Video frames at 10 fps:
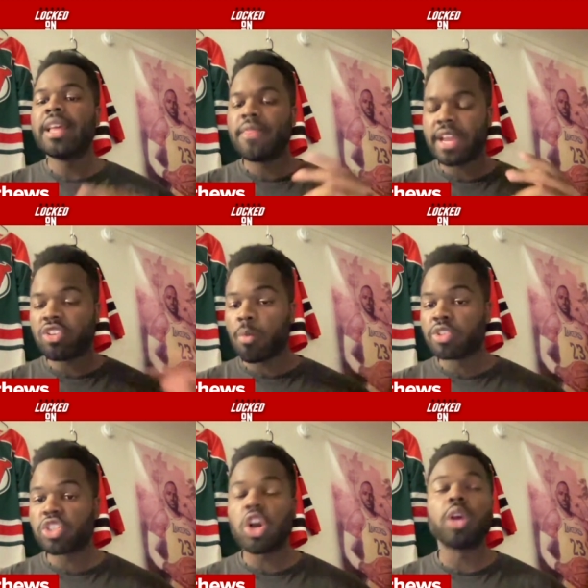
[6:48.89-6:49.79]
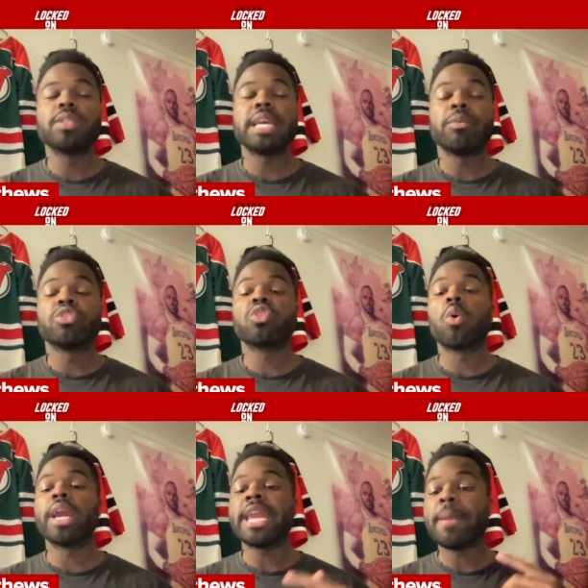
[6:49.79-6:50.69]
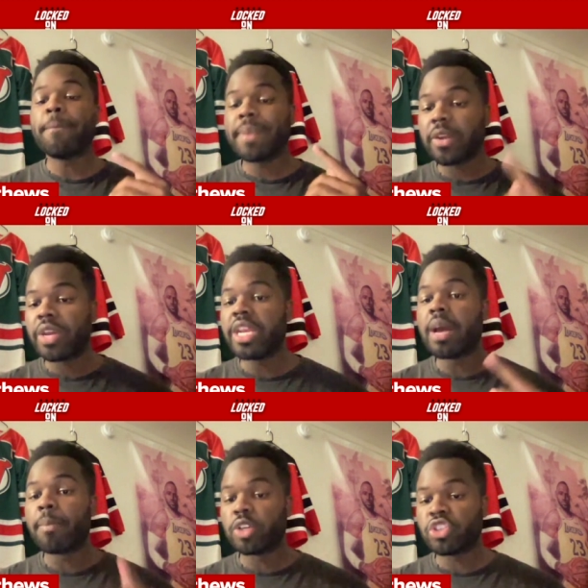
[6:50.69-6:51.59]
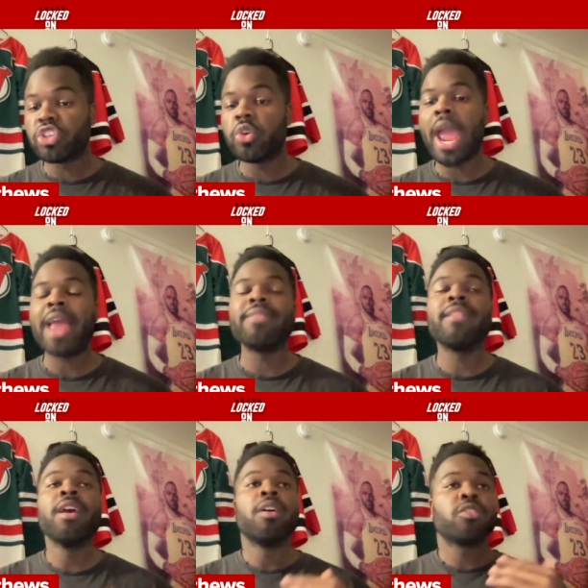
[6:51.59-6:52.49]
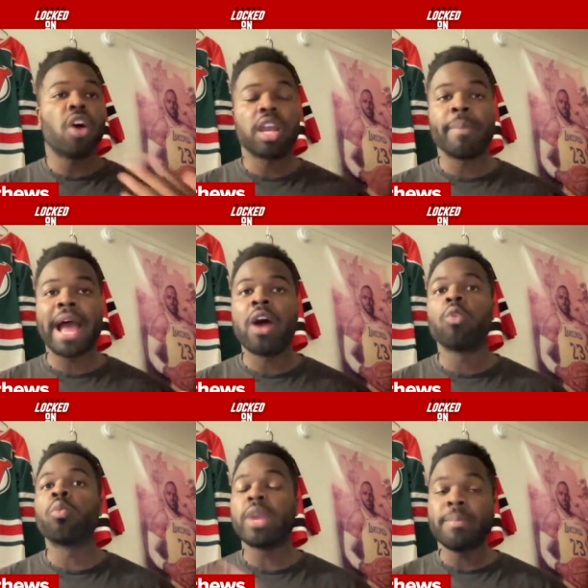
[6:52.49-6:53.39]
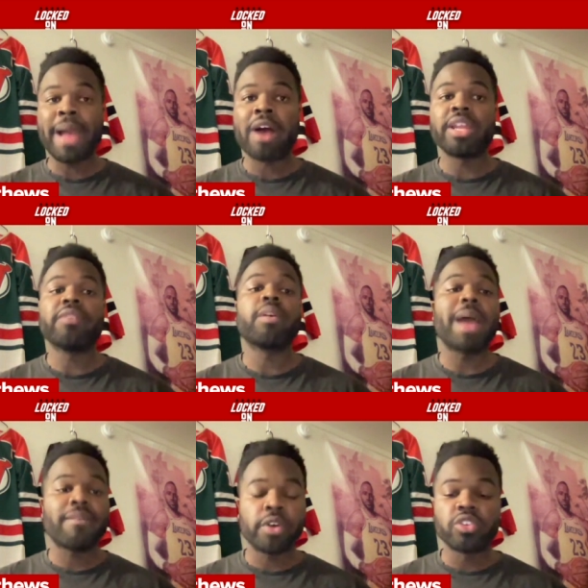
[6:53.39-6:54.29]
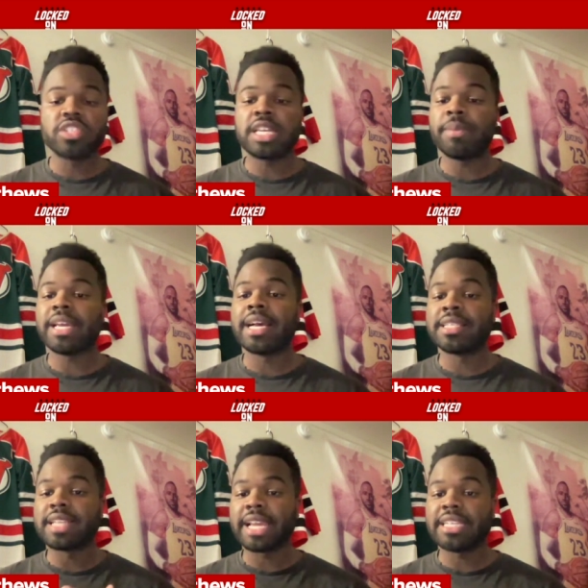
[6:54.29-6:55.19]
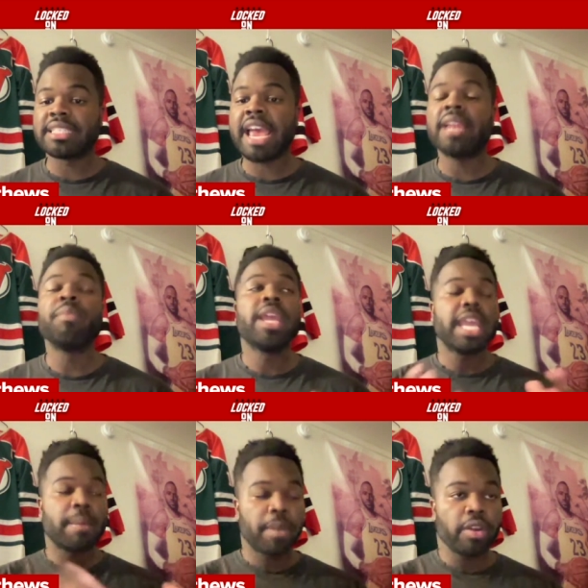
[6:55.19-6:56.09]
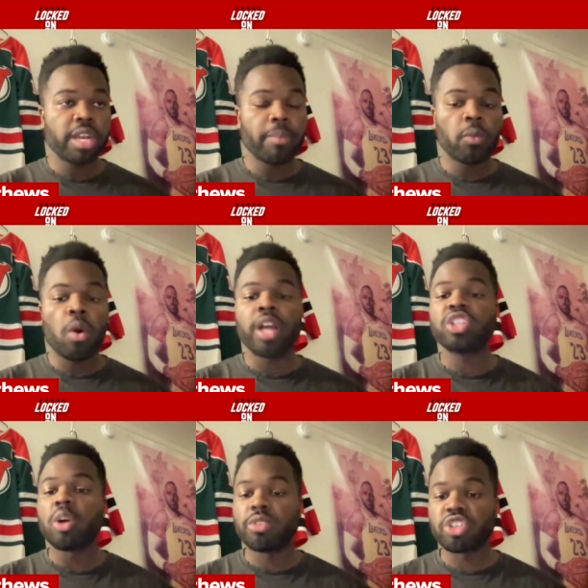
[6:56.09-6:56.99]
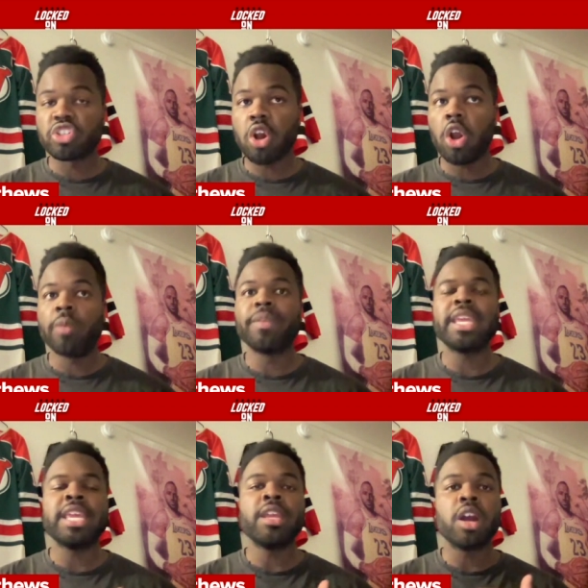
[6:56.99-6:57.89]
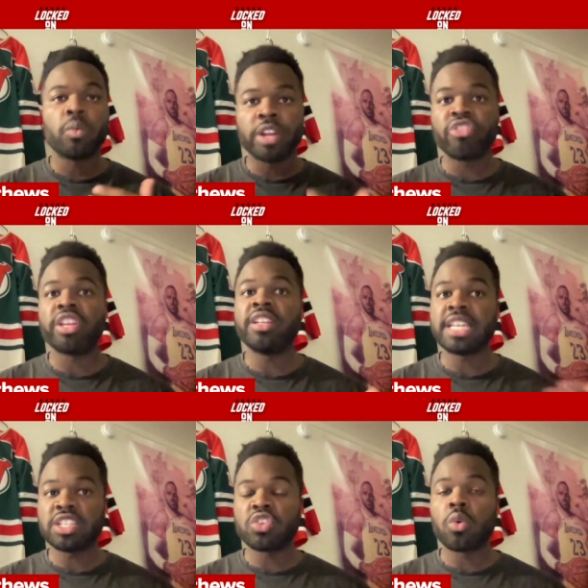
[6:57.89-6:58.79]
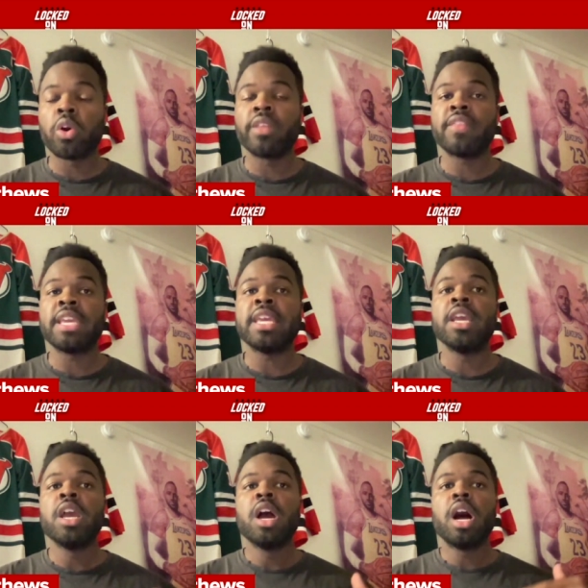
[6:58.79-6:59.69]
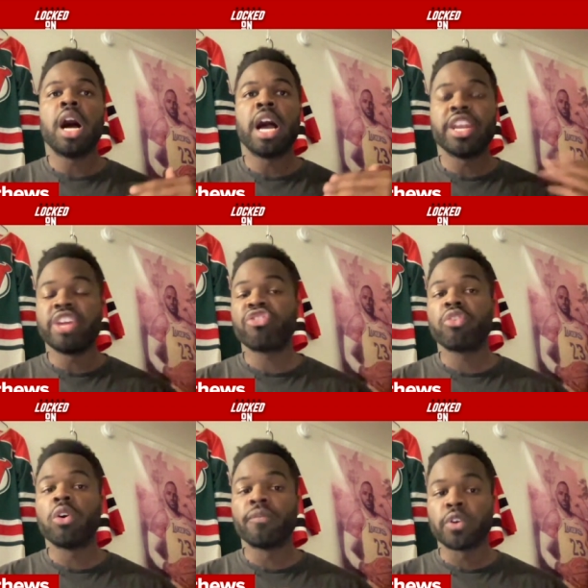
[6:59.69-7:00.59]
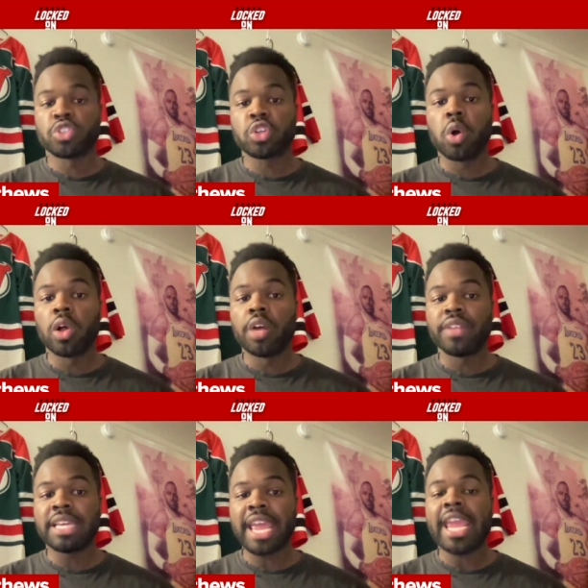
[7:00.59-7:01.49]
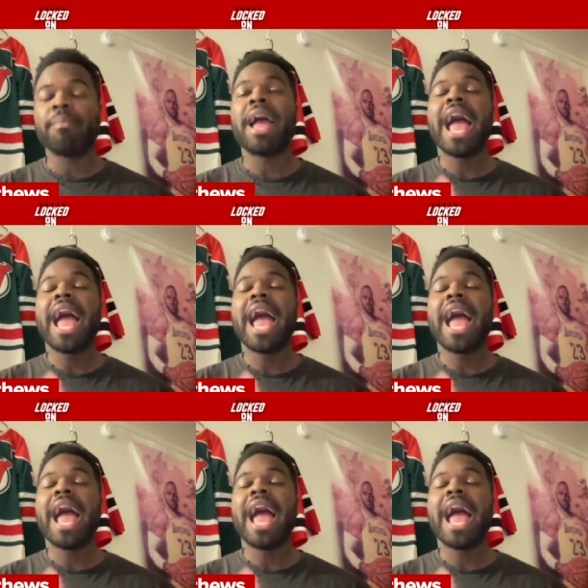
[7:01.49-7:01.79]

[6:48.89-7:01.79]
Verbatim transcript: Then Tomas Tatar was able to score in period number two. And talk about rebounding from adversity, because like I said, in period number one, Tomas Tatar, he originally did score the Uh, initial first goal of the game.